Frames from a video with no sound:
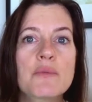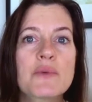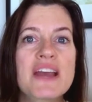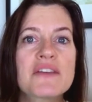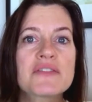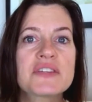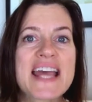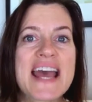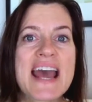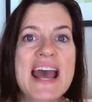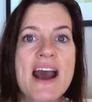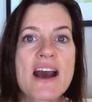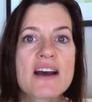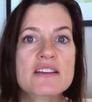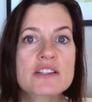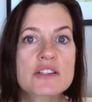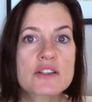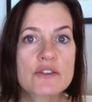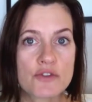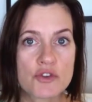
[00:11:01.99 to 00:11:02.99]
we have to
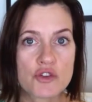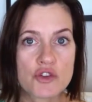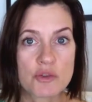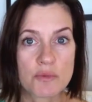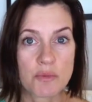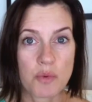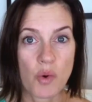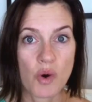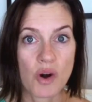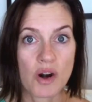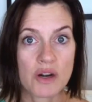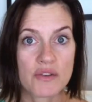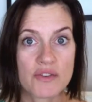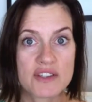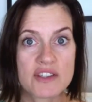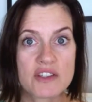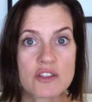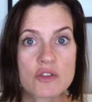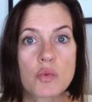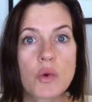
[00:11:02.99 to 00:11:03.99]
ask for support.
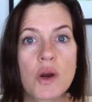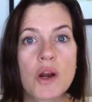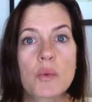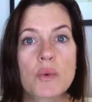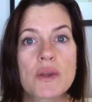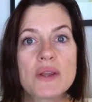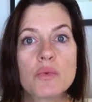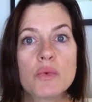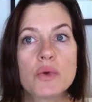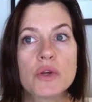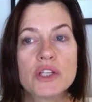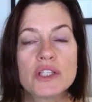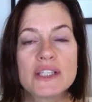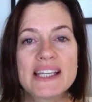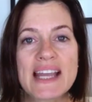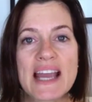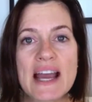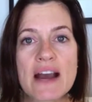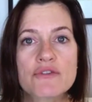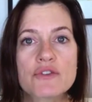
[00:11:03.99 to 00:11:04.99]
This is where we
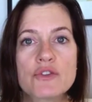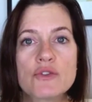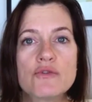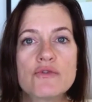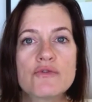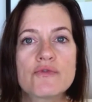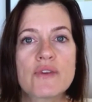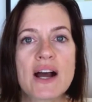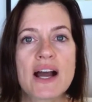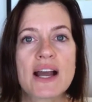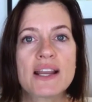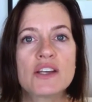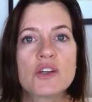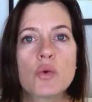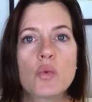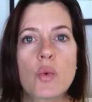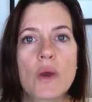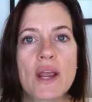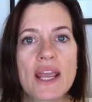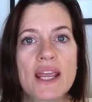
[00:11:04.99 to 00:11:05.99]
really have to find a
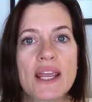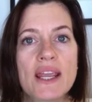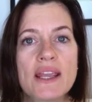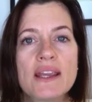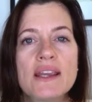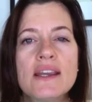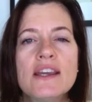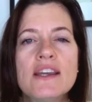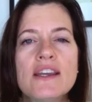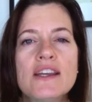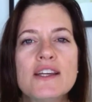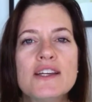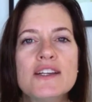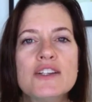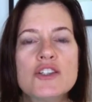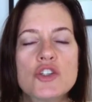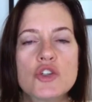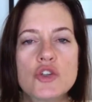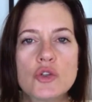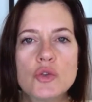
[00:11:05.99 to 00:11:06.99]
way
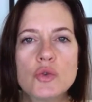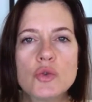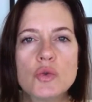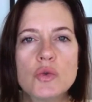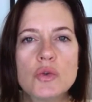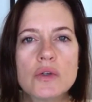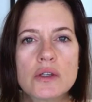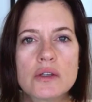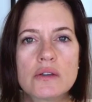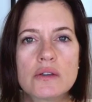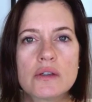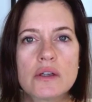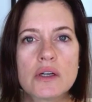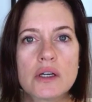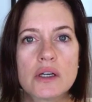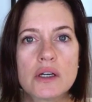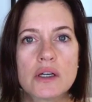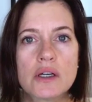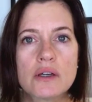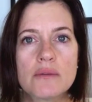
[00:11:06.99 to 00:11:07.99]
to
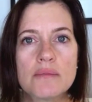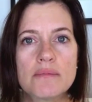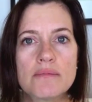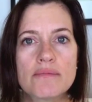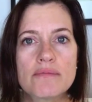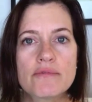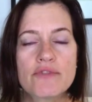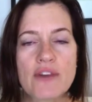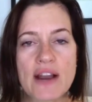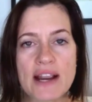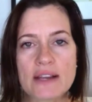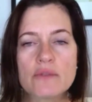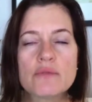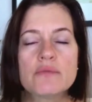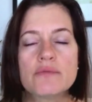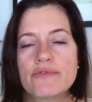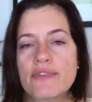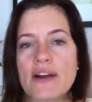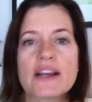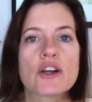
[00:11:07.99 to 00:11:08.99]

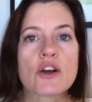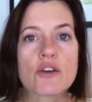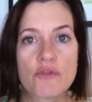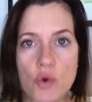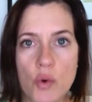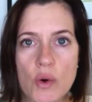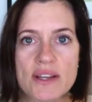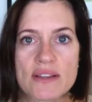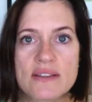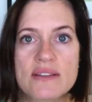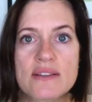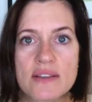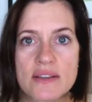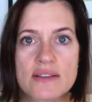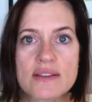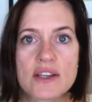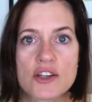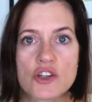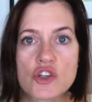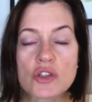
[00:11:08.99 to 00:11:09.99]
find our voice,
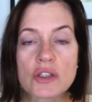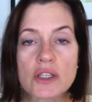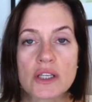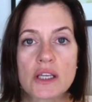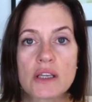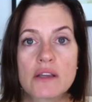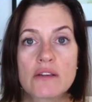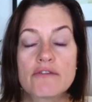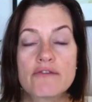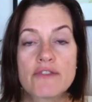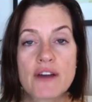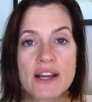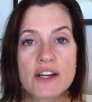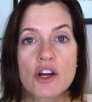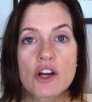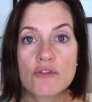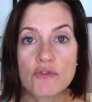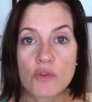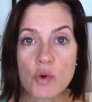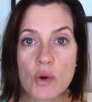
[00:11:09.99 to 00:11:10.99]
essentially. Find
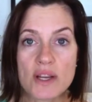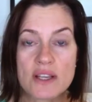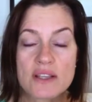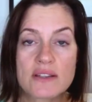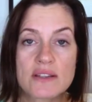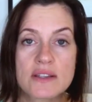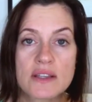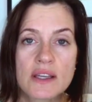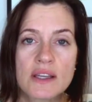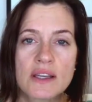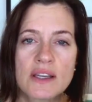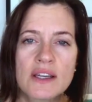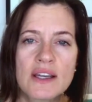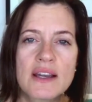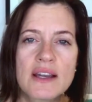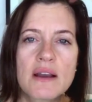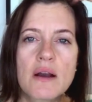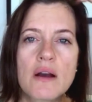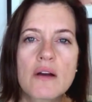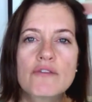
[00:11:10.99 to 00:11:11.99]
our voice.
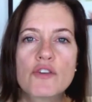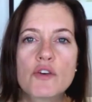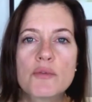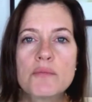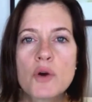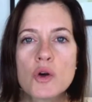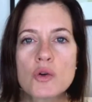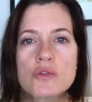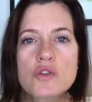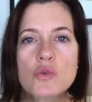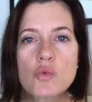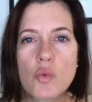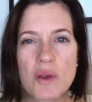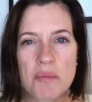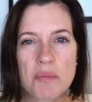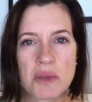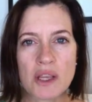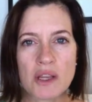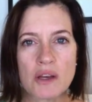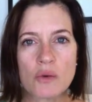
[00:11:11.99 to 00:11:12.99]
For most
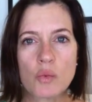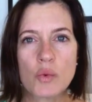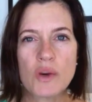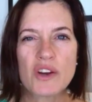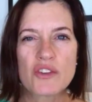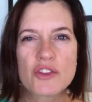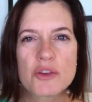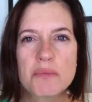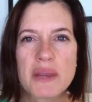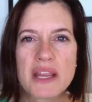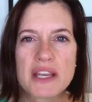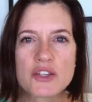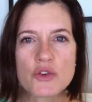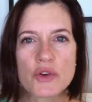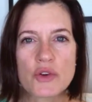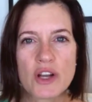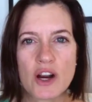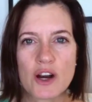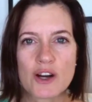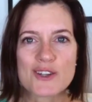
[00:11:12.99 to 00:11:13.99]
women, we're the
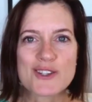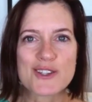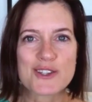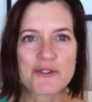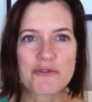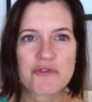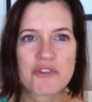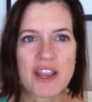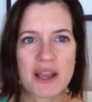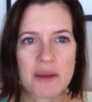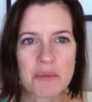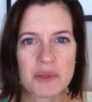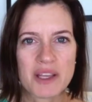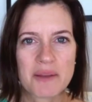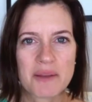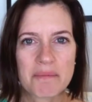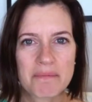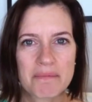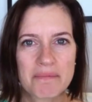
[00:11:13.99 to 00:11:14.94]
matriarchs of the family.